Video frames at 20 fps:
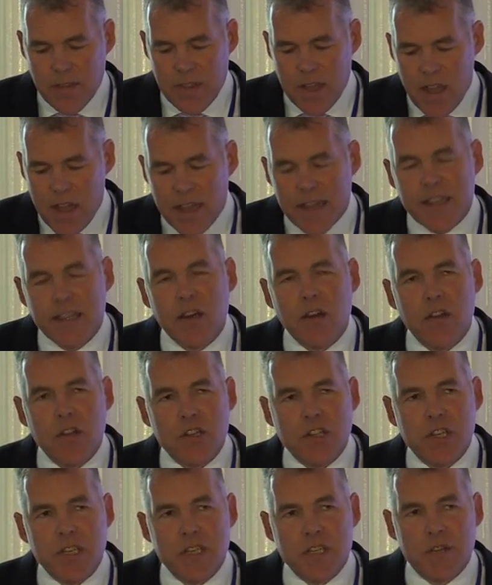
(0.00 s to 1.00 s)
the
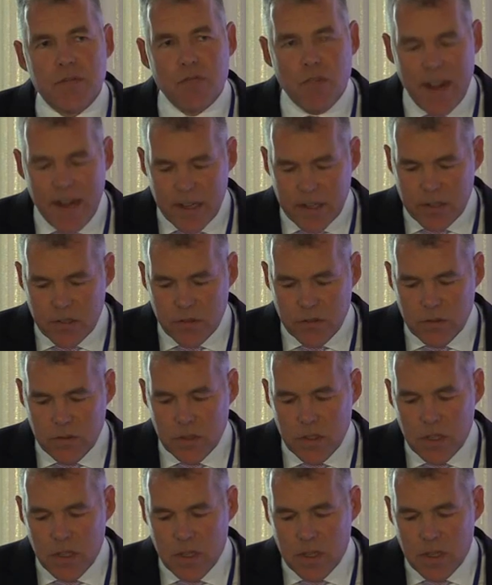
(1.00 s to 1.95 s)
ideologies of radical,